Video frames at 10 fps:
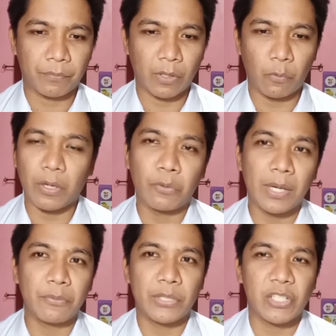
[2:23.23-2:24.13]

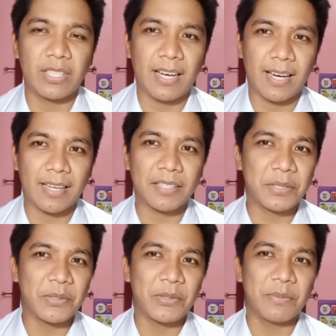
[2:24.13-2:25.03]
why we should hire
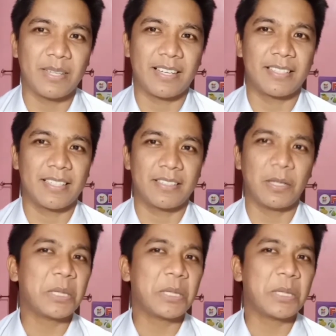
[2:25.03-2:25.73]
you, mga ganyan.